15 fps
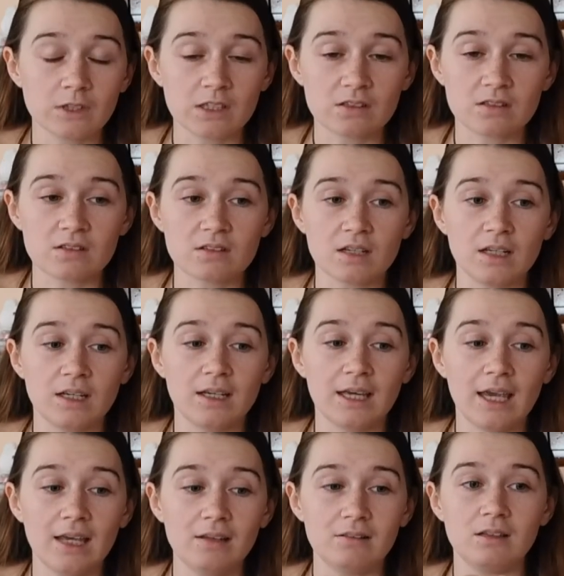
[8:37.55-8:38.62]
this is like
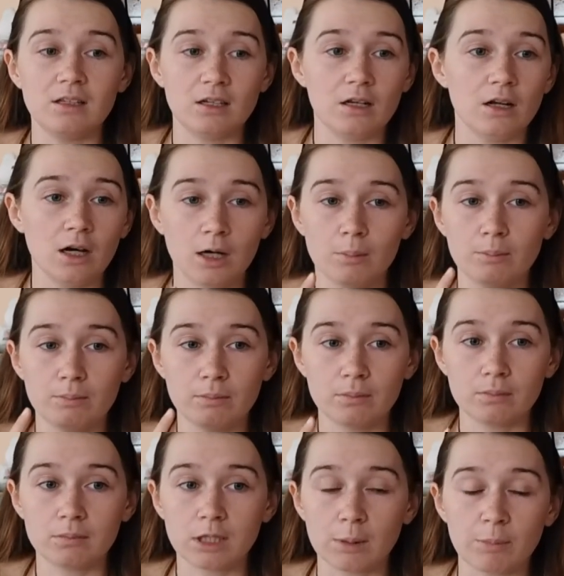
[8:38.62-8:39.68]
18 and up
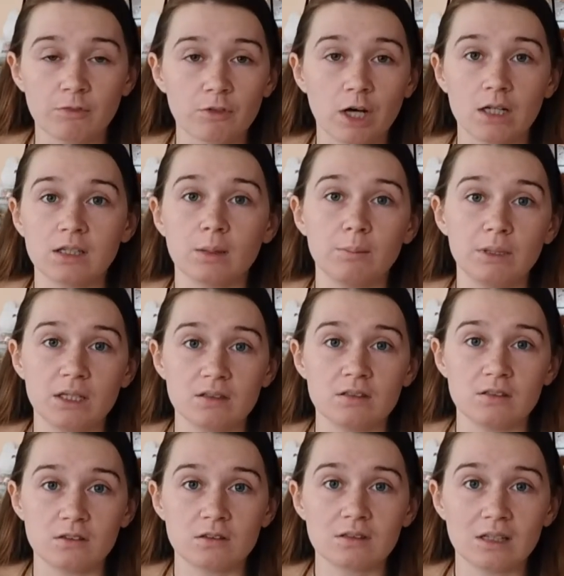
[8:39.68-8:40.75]
type of content because